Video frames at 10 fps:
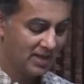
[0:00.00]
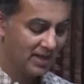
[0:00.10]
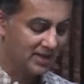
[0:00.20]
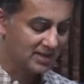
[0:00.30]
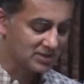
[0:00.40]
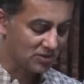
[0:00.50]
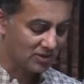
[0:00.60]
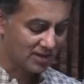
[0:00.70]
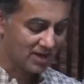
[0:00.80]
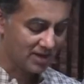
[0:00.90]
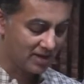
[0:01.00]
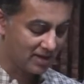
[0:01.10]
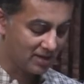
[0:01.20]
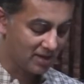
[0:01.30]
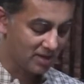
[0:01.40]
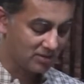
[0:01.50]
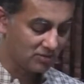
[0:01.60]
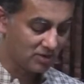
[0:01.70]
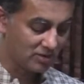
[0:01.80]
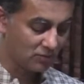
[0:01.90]
"It is only
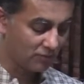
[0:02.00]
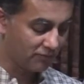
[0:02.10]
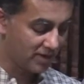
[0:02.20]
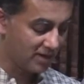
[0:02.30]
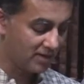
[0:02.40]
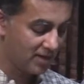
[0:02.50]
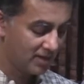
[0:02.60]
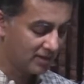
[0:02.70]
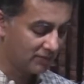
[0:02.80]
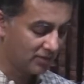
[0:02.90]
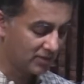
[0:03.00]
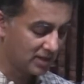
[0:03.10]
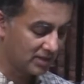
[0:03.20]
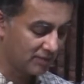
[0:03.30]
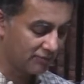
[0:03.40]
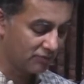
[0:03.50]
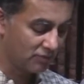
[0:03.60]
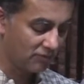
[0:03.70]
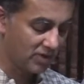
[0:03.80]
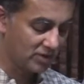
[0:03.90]
unto a true friend that one can give
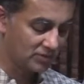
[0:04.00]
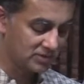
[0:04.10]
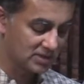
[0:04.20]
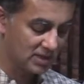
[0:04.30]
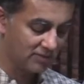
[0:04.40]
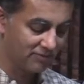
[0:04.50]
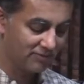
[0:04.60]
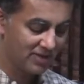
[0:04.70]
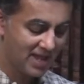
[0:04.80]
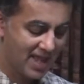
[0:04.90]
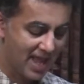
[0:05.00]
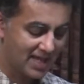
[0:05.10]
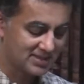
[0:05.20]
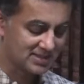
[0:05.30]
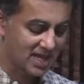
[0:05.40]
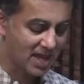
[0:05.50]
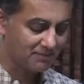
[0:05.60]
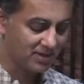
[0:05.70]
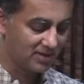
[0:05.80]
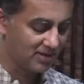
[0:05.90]
full vent to his grief. As it
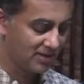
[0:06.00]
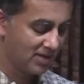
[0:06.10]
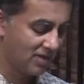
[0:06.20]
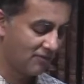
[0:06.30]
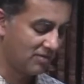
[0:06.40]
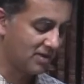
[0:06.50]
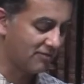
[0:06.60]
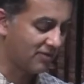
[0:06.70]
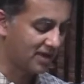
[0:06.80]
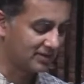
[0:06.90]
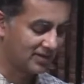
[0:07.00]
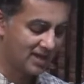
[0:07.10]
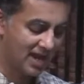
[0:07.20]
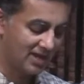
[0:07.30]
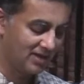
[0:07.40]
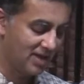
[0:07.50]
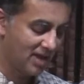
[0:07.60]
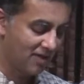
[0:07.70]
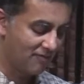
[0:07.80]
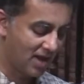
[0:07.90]
happened, when my father died,
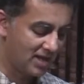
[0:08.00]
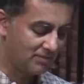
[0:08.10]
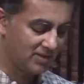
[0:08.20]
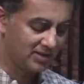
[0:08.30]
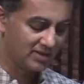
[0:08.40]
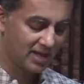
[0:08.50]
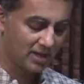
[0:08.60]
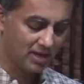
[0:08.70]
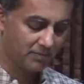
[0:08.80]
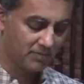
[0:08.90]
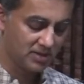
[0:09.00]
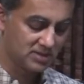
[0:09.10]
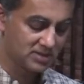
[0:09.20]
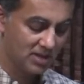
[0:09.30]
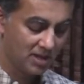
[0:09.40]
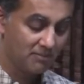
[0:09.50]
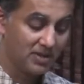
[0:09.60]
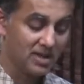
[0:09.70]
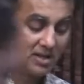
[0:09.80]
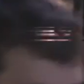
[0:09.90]
Vali, being the elder prince,
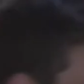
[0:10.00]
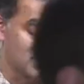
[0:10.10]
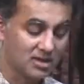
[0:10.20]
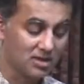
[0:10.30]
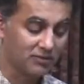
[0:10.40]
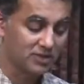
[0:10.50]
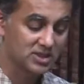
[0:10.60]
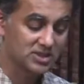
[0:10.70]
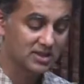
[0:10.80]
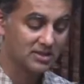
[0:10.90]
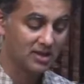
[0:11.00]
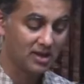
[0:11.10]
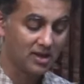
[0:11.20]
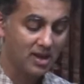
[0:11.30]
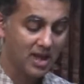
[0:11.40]
became the king of Kishkinda,